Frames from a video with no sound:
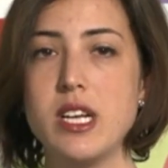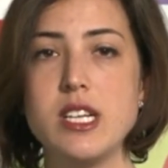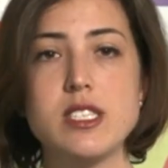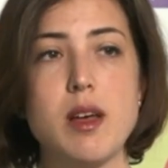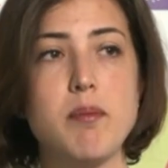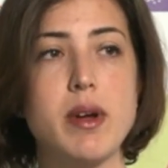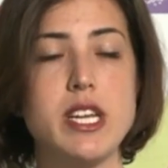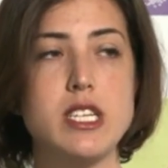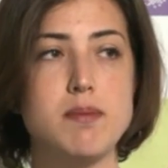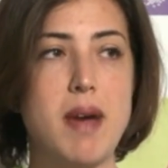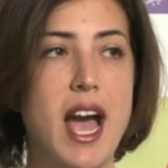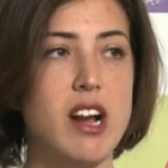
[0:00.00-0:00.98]

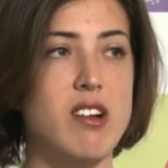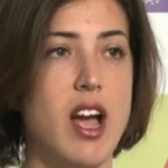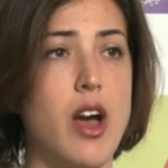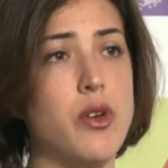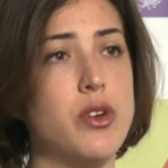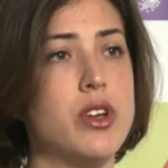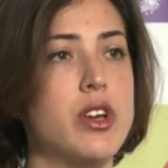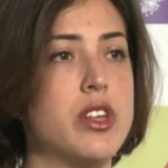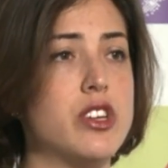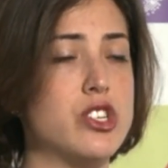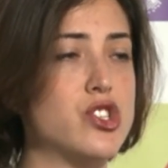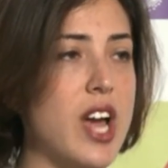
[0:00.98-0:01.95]
Somebody's background,
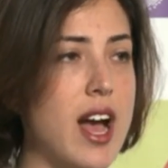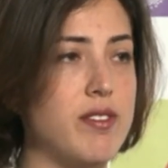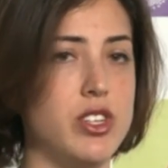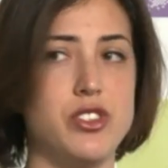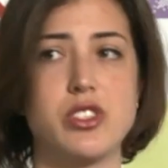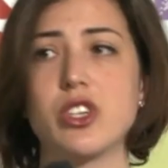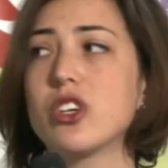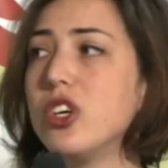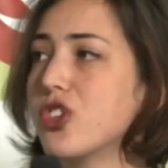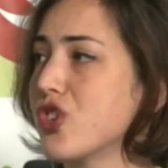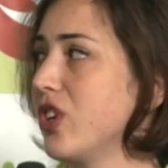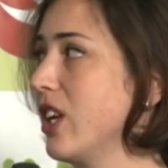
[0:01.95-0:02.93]
their travels, their
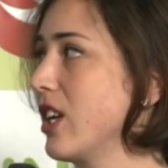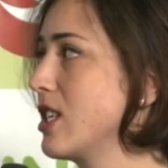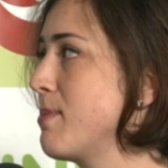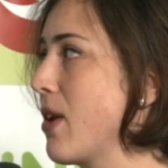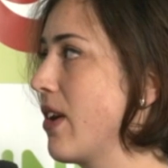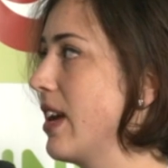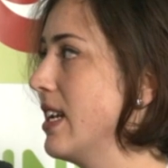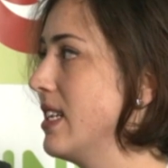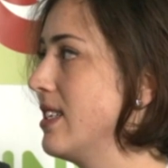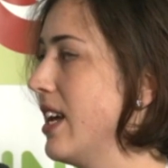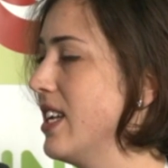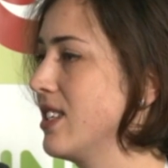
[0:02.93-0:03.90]
cultural
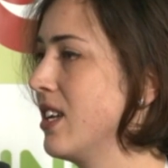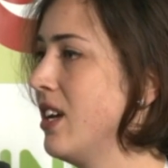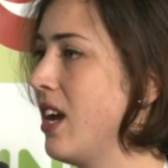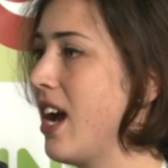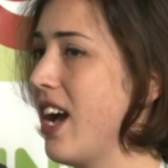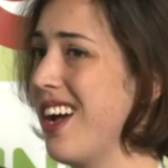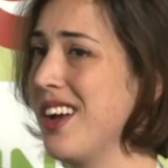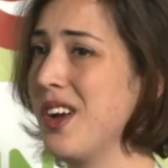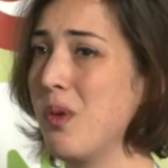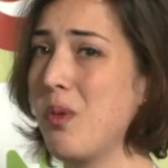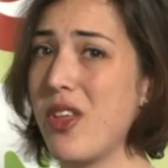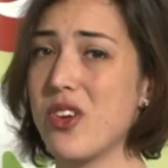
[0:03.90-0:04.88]
experiences,
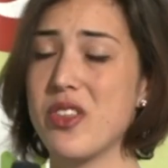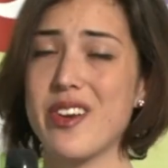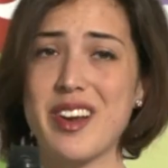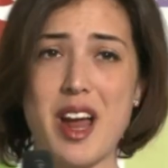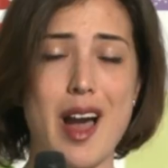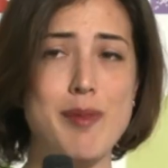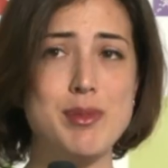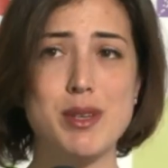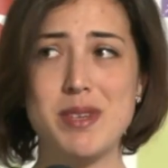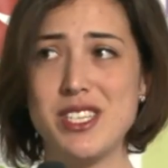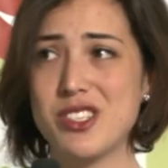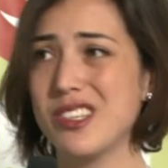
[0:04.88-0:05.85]
whether they're an
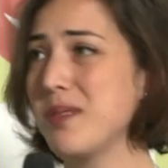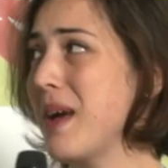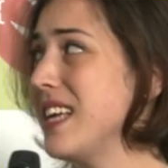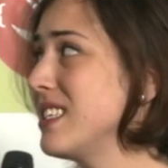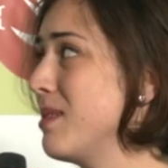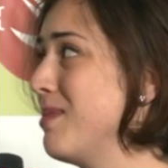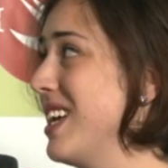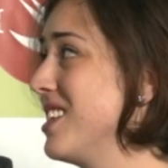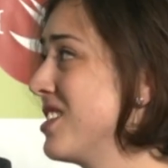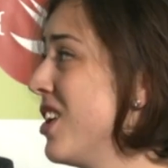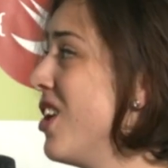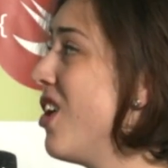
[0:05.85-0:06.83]
optimist or a
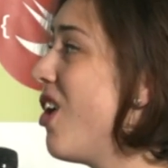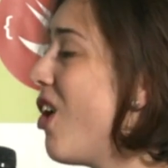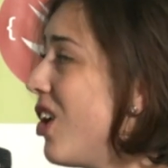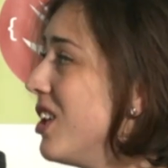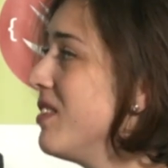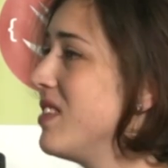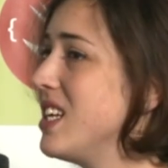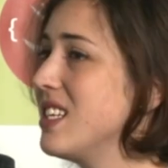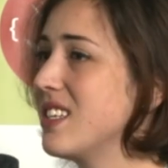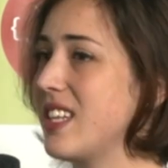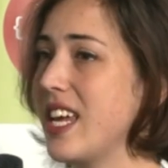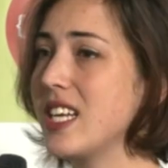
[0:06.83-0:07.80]
pessimist. All of
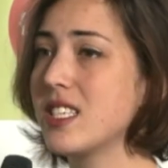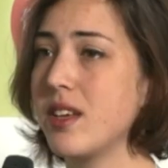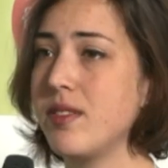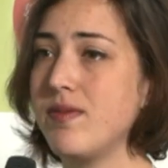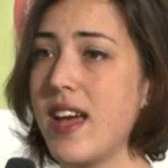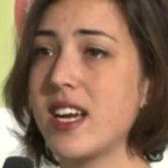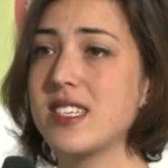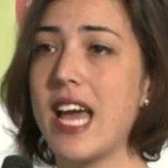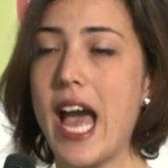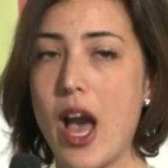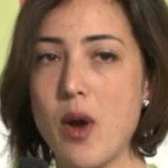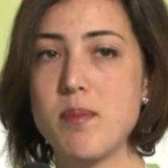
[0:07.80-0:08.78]
these things affect
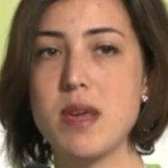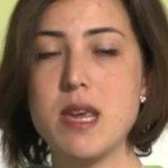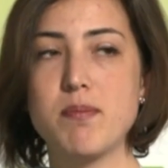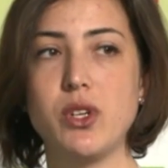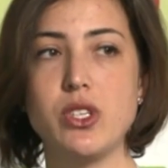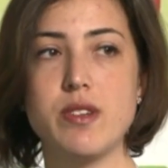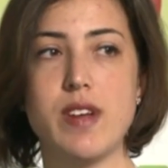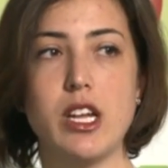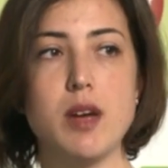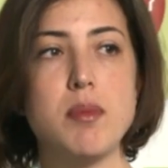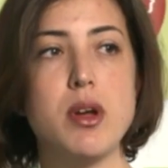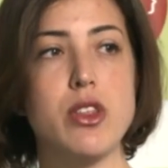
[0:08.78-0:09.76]
how people
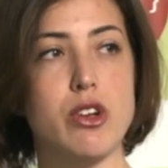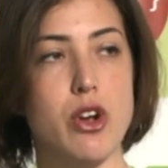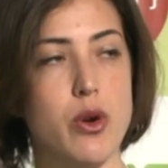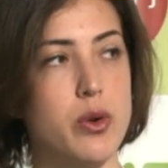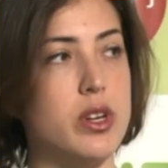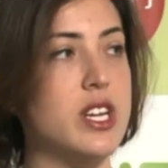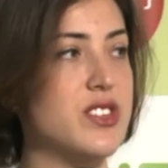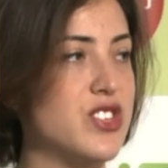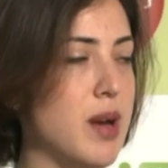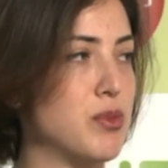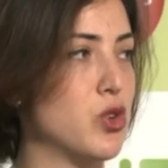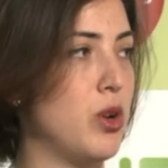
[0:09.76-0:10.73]
develop their own
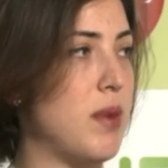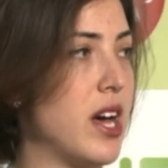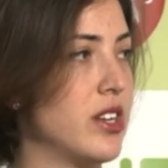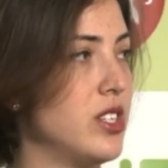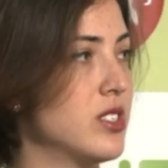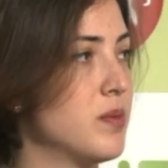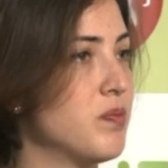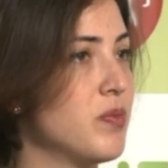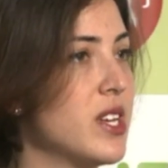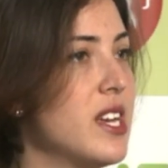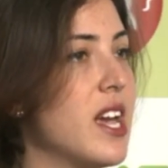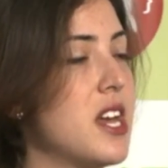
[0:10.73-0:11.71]
conceptual models.
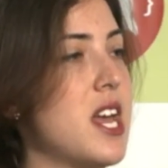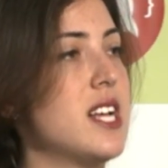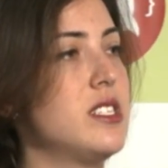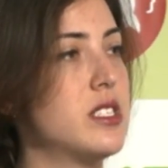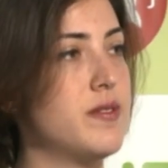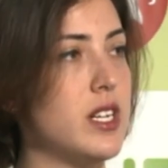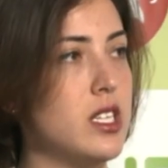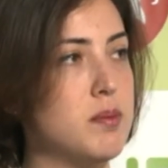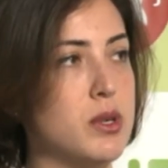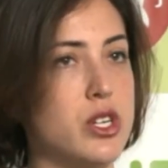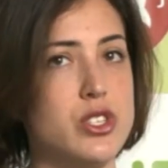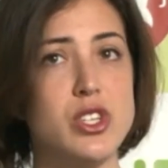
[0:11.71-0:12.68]
And as
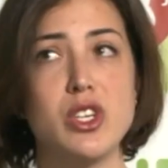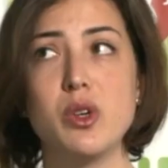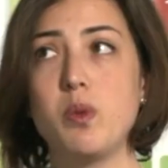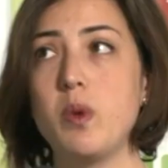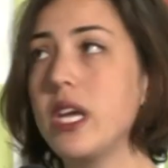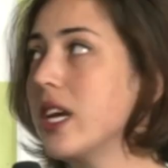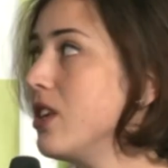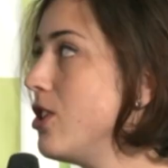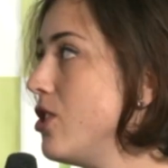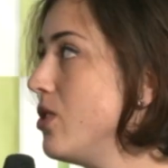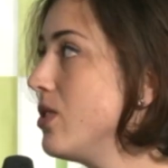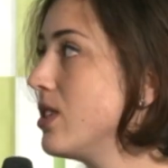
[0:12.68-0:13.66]
developers, we can
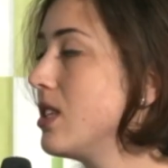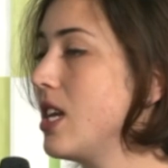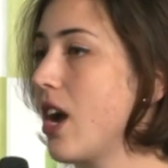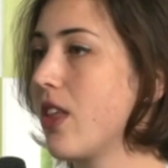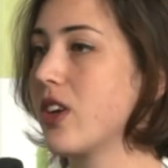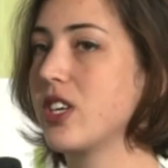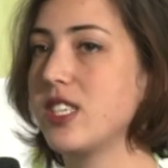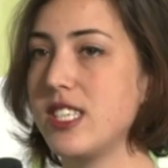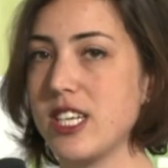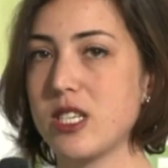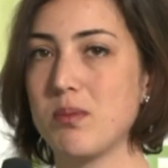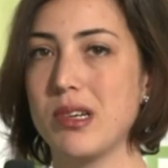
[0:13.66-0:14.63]
use the other
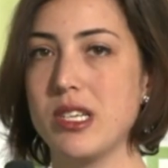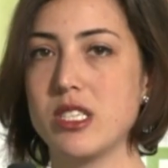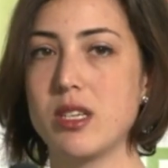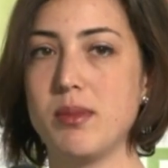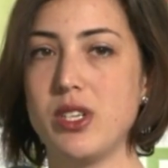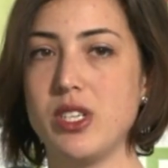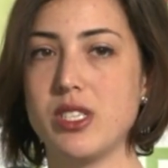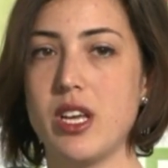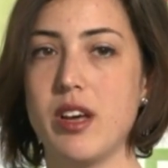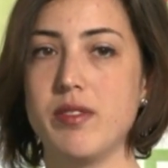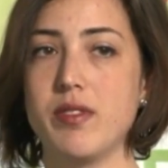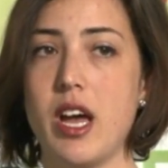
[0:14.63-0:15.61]
6 principles
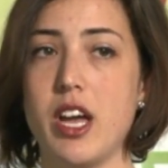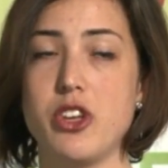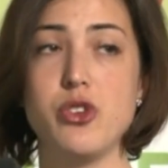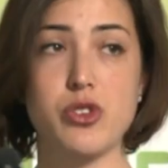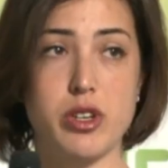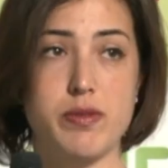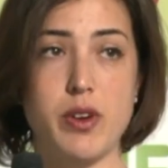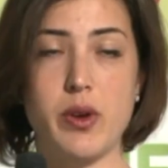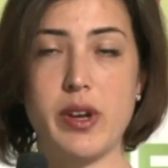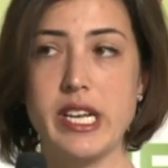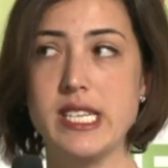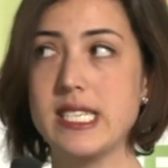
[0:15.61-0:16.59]
of
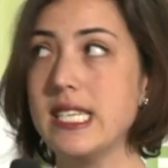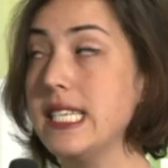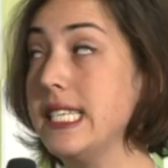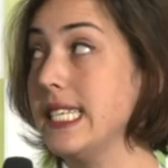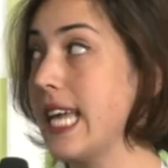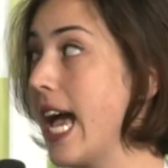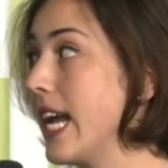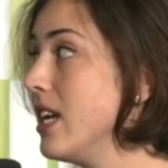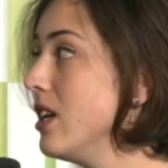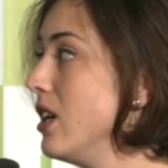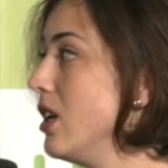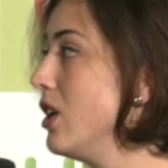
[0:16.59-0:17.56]
user-focused
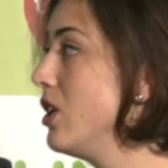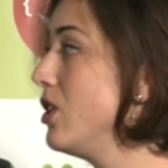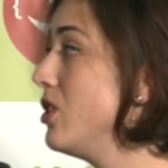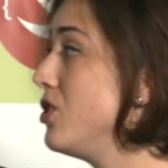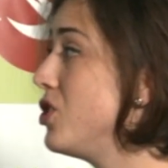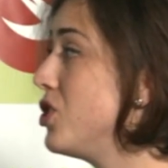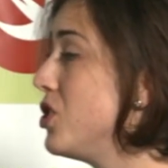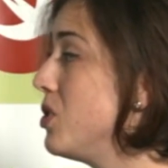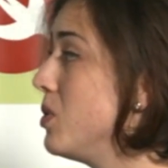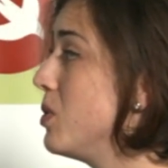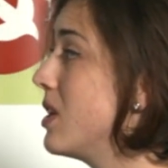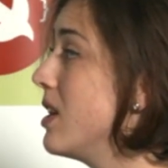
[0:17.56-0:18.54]
design
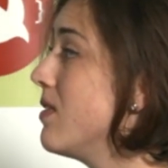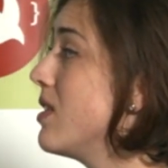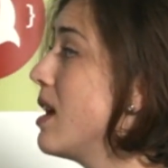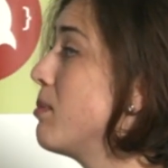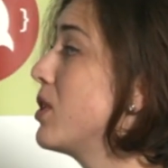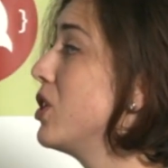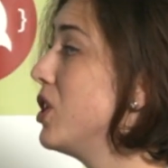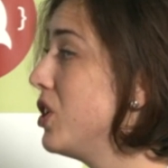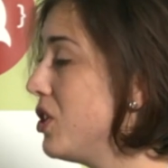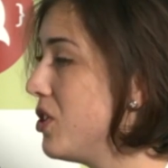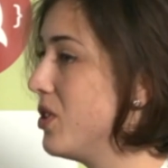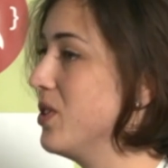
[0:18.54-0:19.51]
to give them
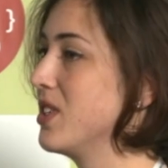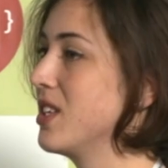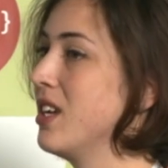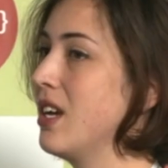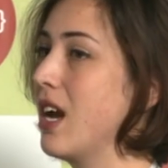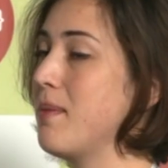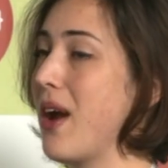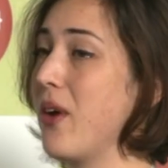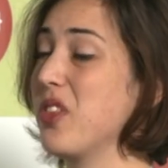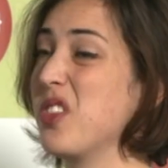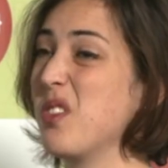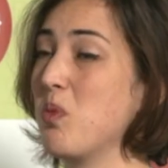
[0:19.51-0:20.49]
clues
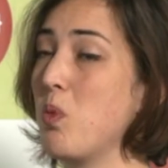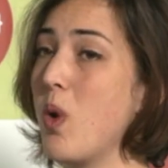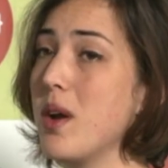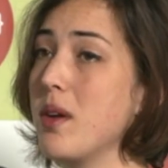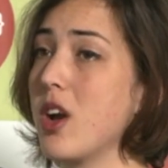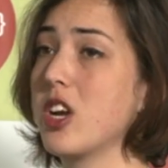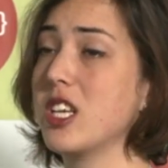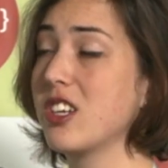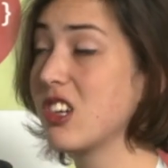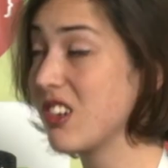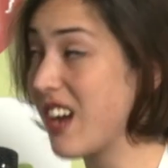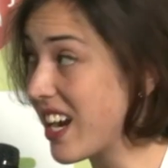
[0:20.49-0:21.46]
about what a
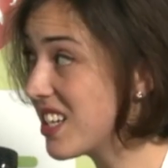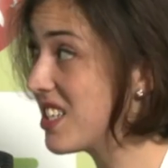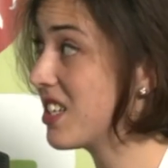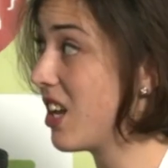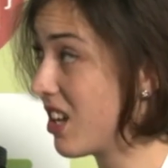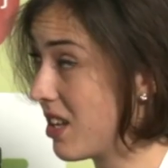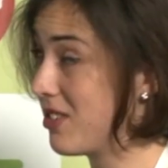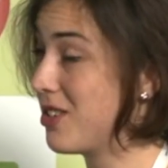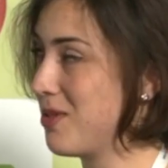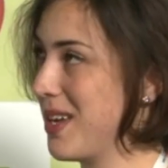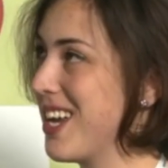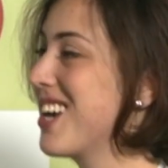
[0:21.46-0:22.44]
correct
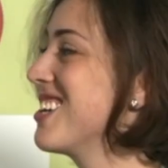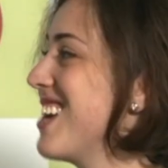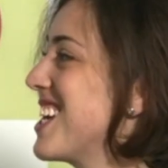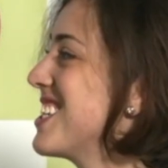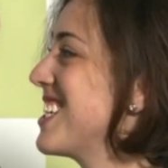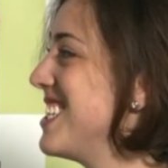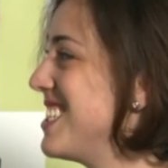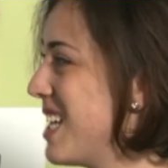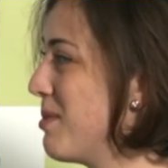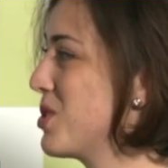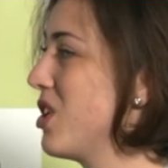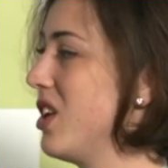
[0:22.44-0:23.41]

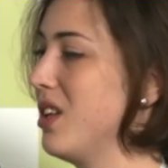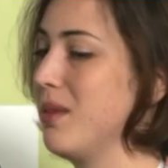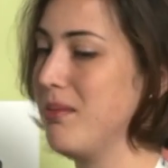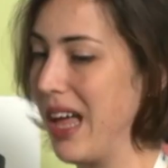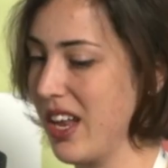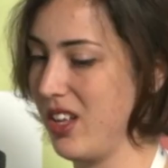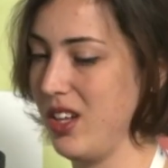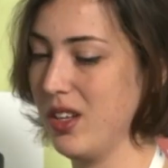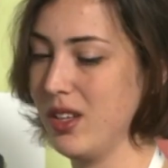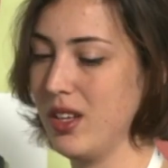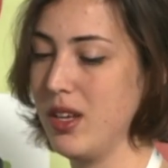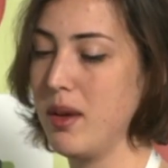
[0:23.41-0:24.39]
conceptual
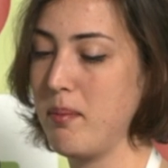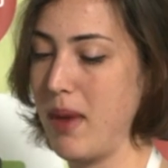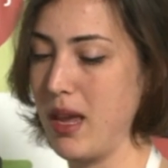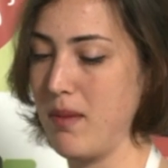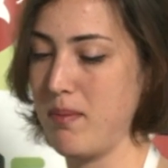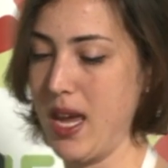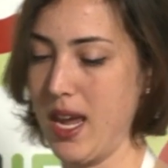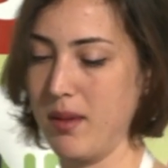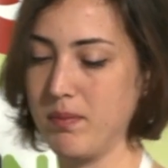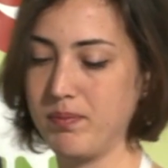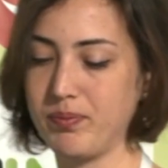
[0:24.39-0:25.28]
model might be.